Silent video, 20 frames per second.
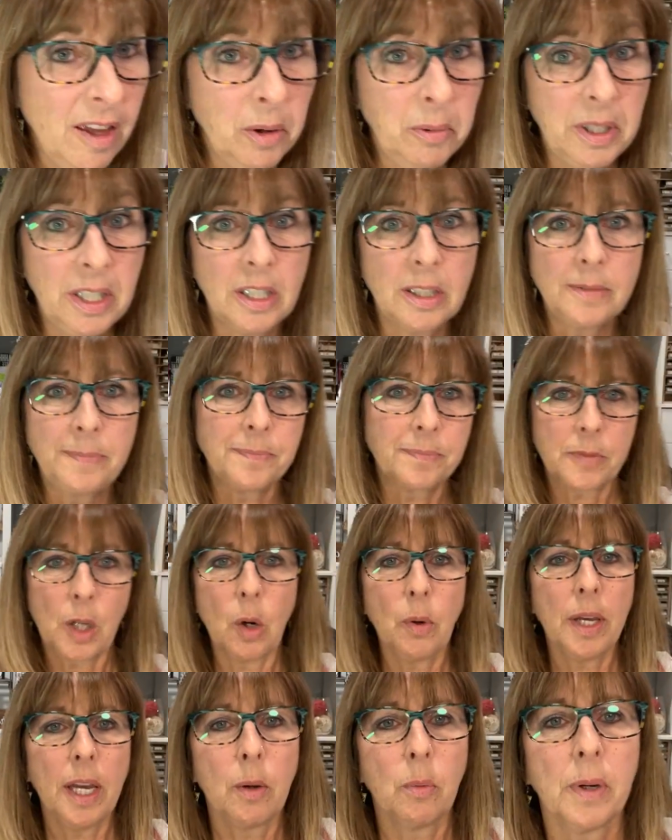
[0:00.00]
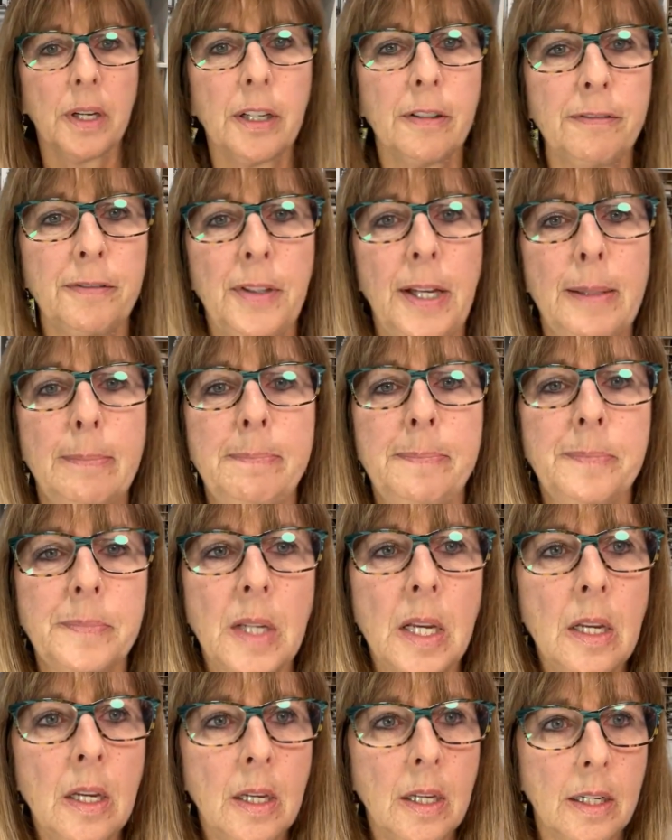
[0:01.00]
There we go. Okay, we're going to flip.
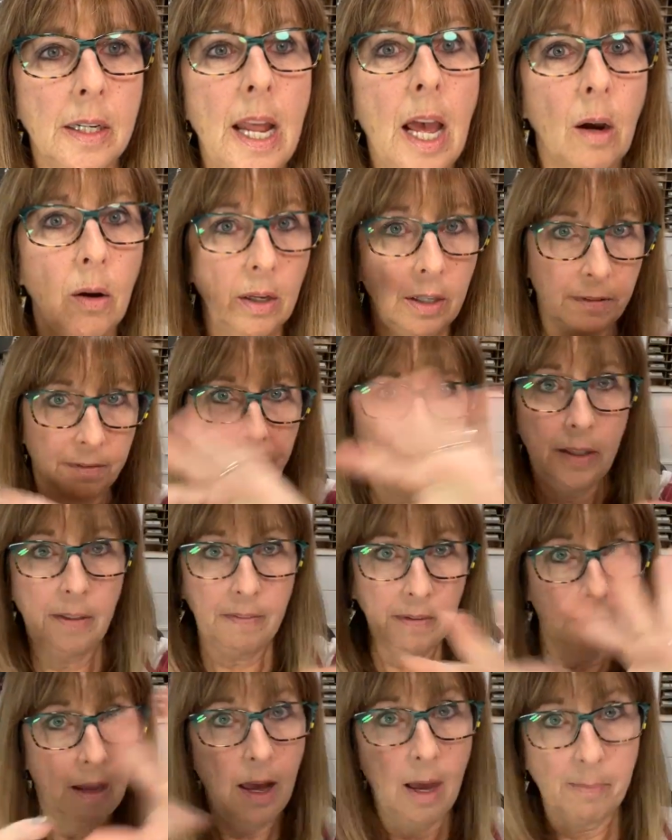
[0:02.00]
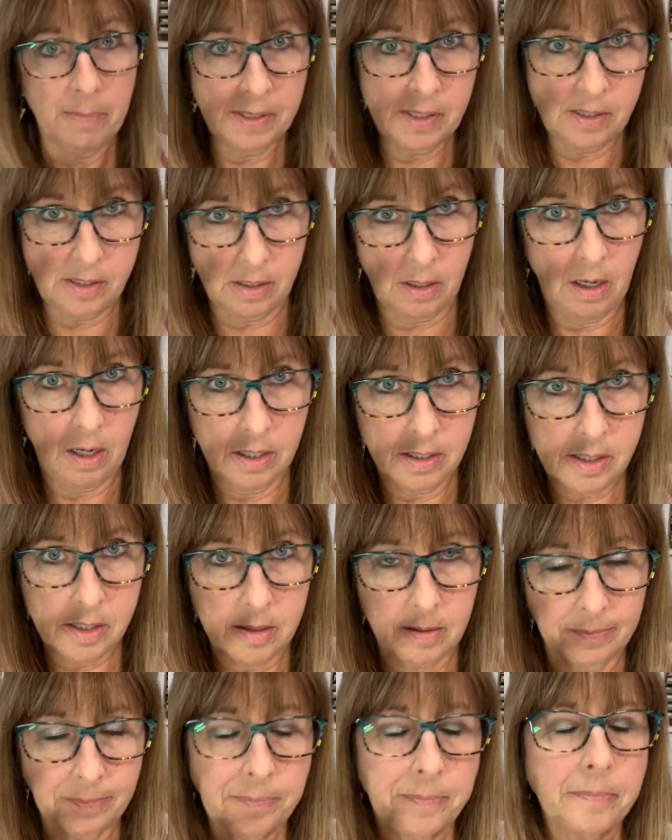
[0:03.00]
Now, if anything happens to
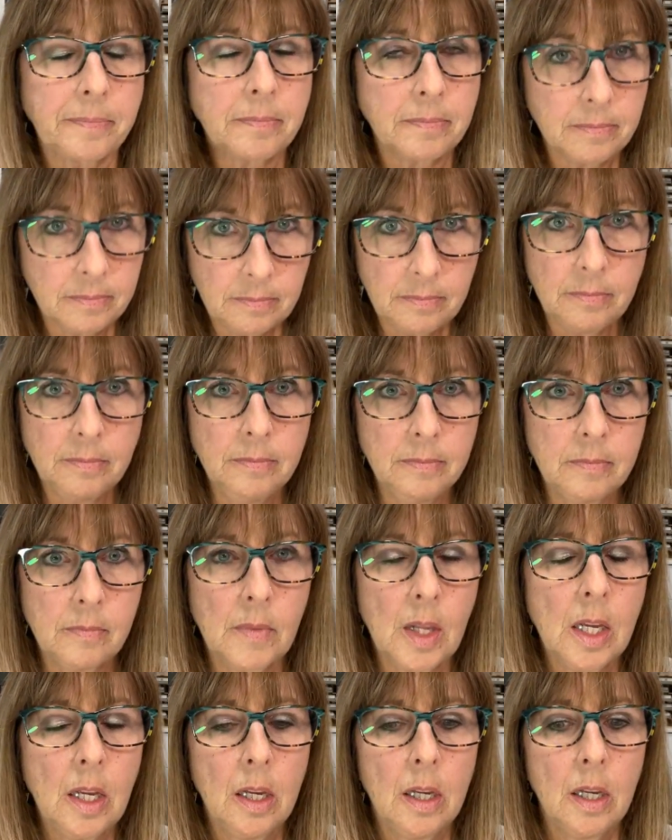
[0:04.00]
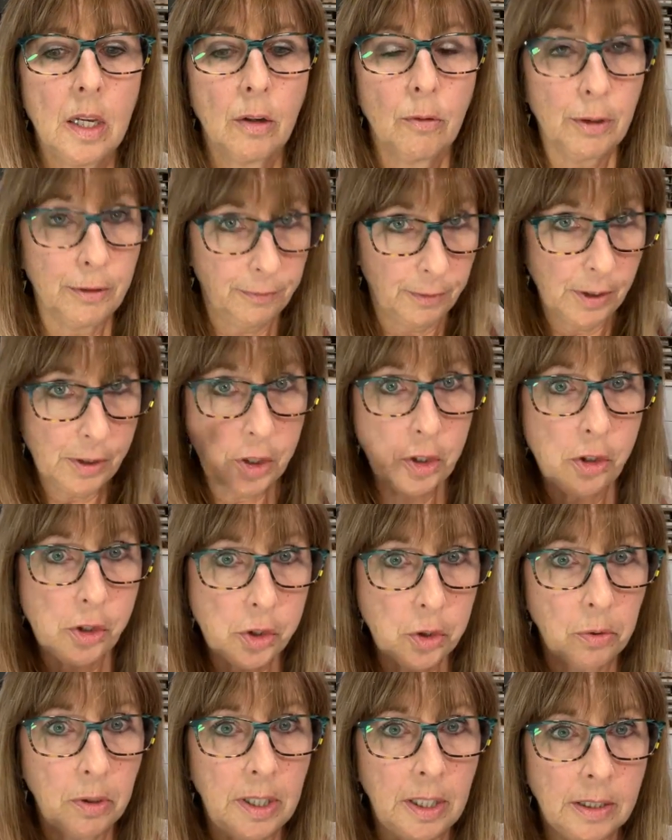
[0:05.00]
us, refresh your
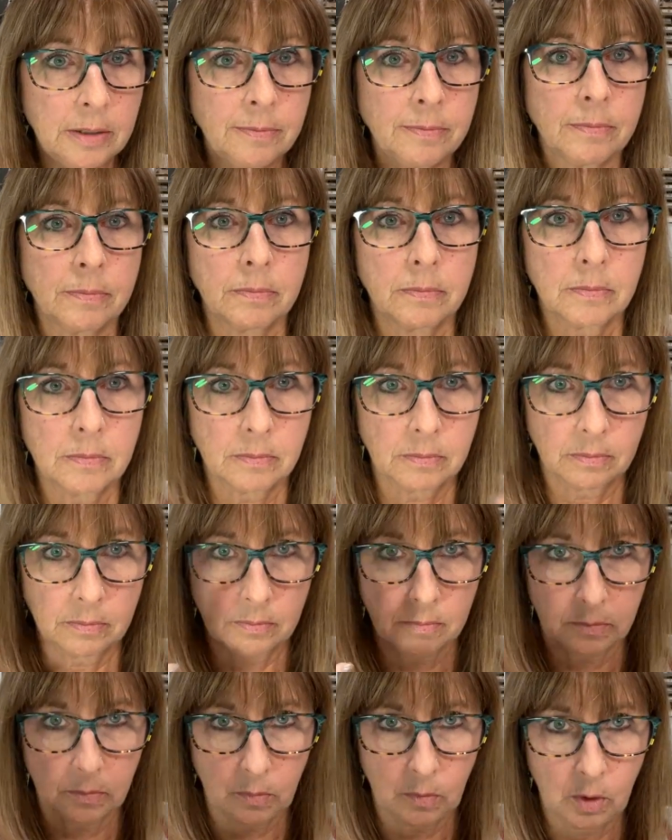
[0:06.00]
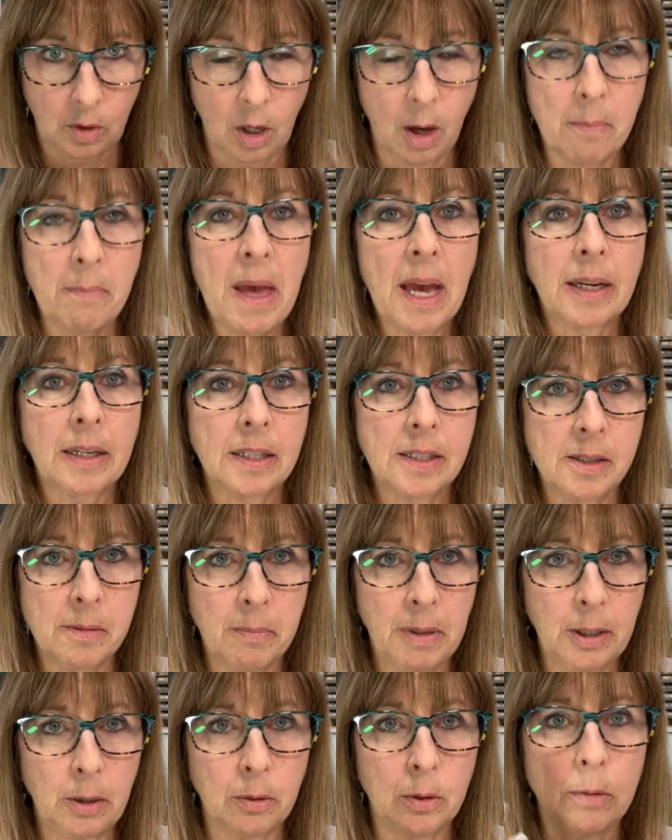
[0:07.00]
screen, come back
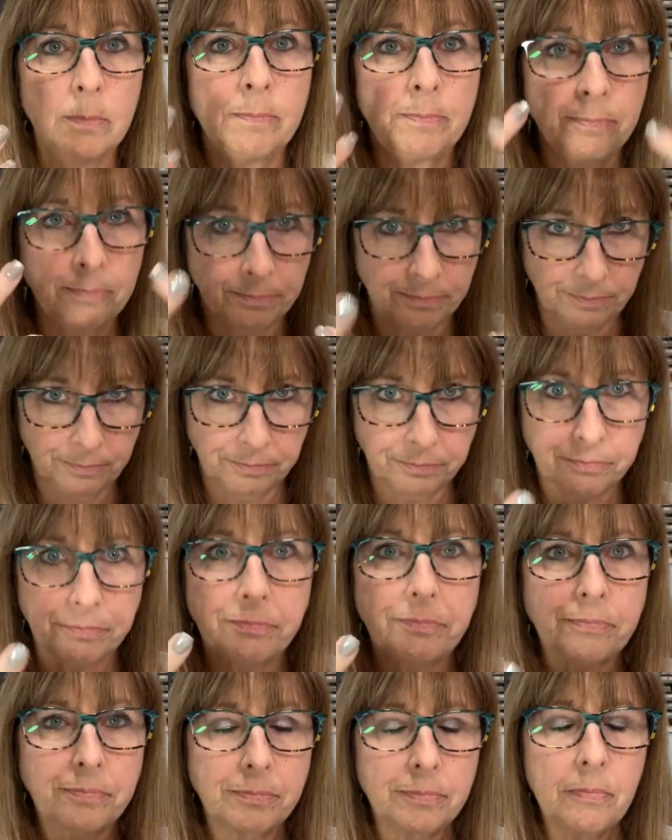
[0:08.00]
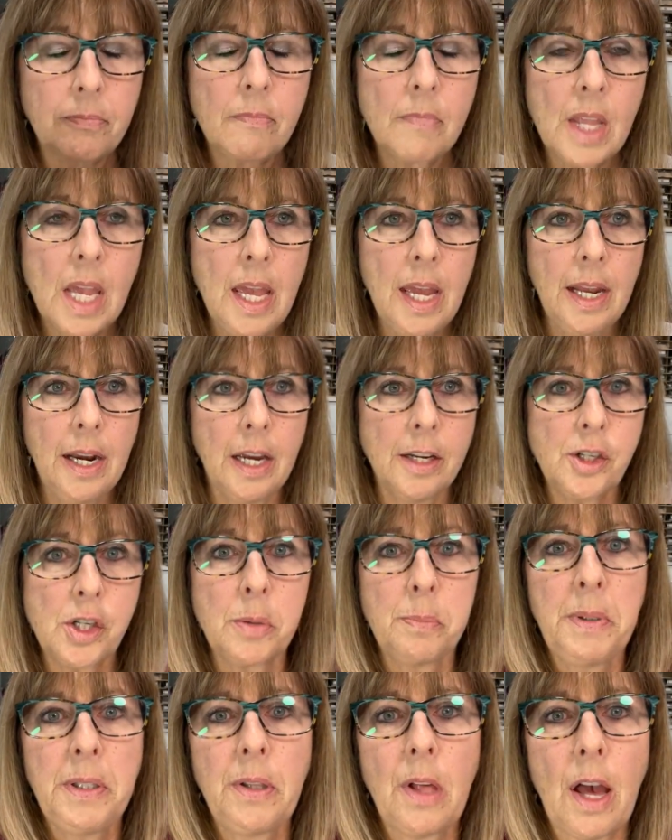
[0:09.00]
into my group, and I
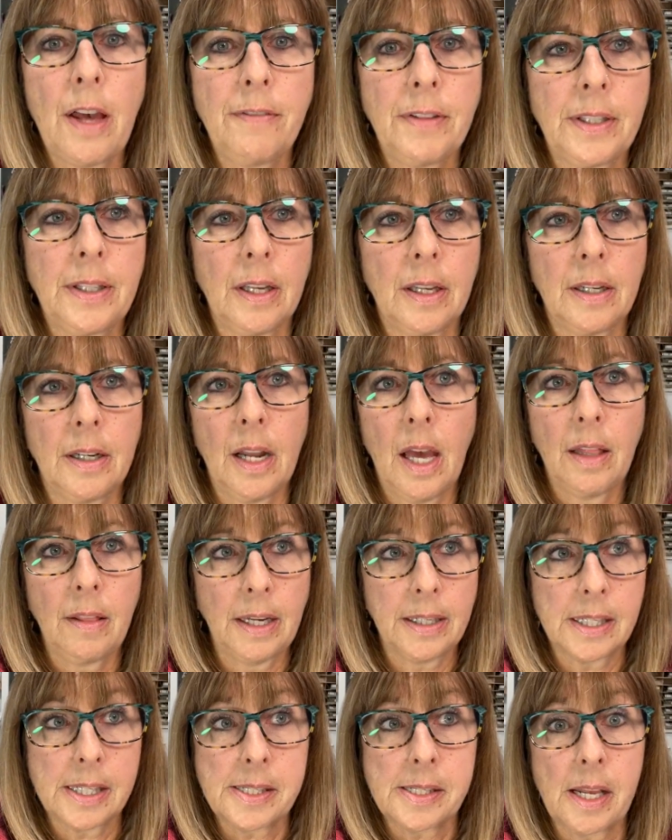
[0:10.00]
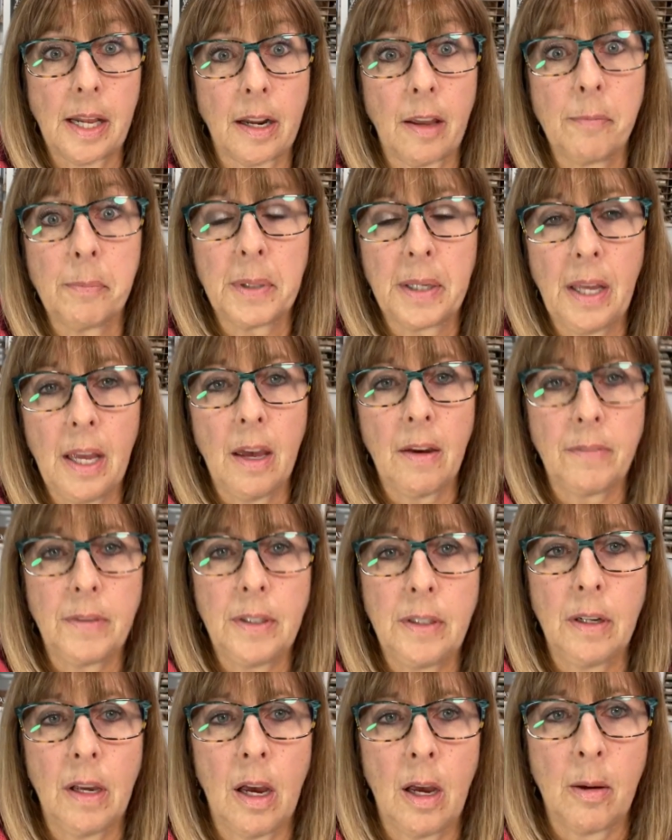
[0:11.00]
should be live again. Like I said, I've been
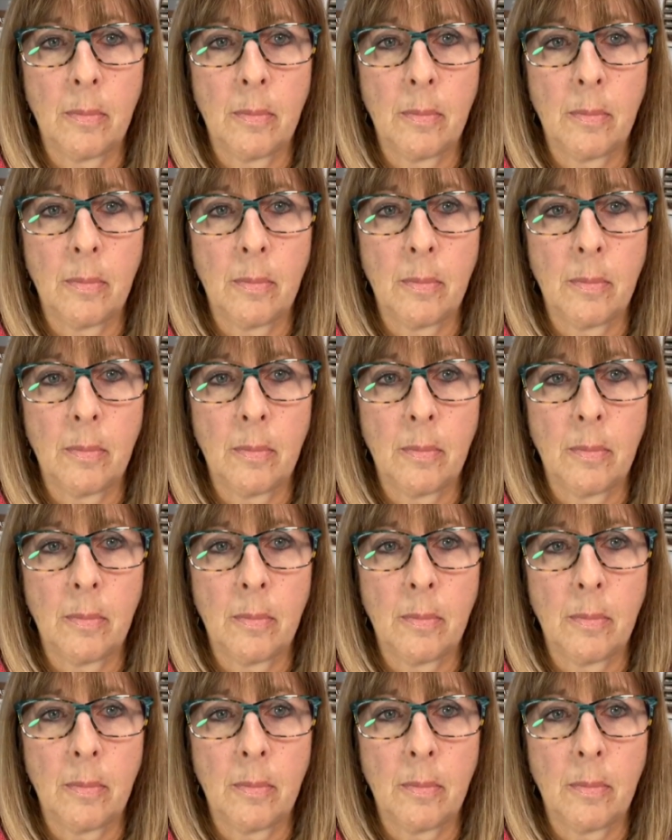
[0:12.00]
having